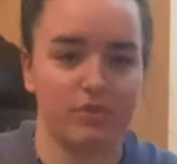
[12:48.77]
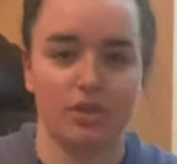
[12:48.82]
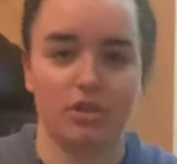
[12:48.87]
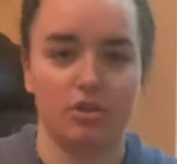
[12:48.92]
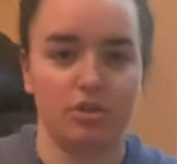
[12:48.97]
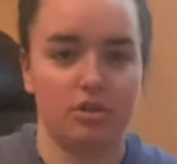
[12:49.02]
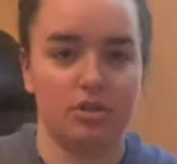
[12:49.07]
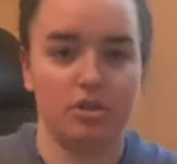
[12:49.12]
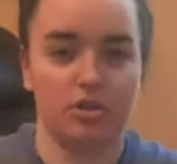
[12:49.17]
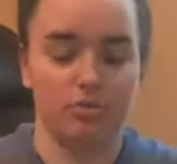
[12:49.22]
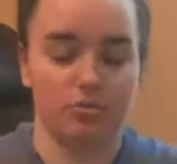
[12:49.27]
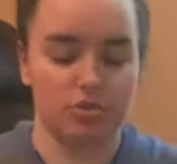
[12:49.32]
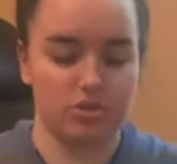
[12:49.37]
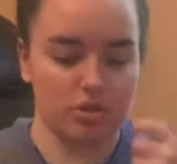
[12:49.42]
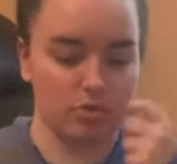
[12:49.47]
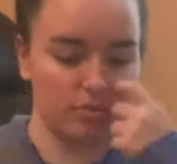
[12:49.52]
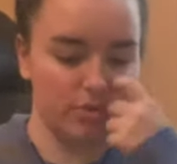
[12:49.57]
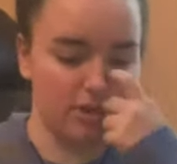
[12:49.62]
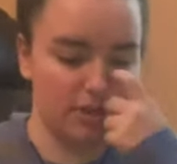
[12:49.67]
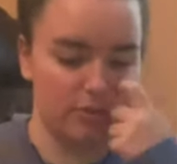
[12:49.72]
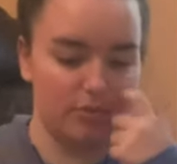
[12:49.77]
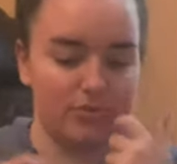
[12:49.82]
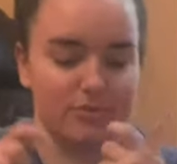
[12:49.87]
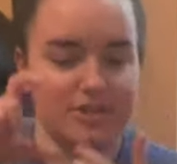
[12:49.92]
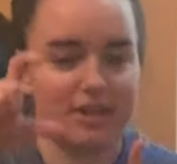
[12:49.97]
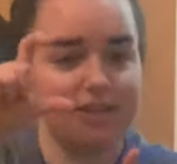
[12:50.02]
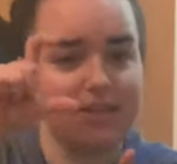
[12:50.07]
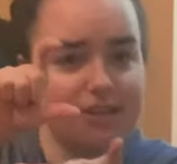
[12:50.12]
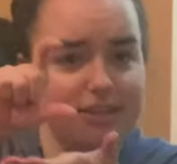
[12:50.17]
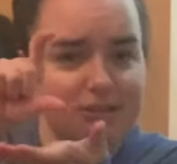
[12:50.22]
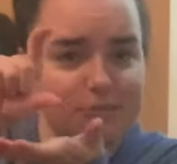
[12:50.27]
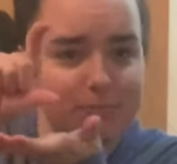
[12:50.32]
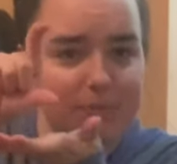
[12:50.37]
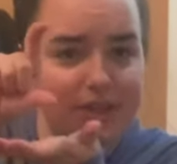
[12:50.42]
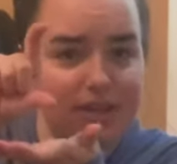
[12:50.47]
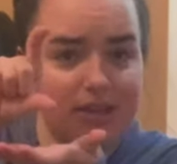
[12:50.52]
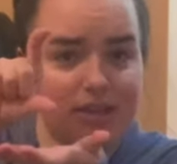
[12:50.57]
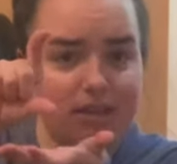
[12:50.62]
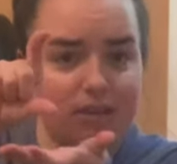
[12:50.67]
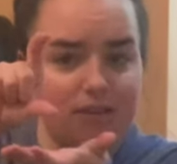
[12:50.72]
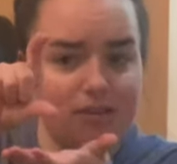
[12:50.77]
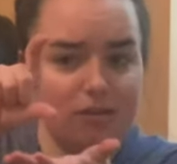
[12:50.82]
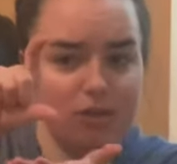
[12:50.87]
It was so cute. It was like this big,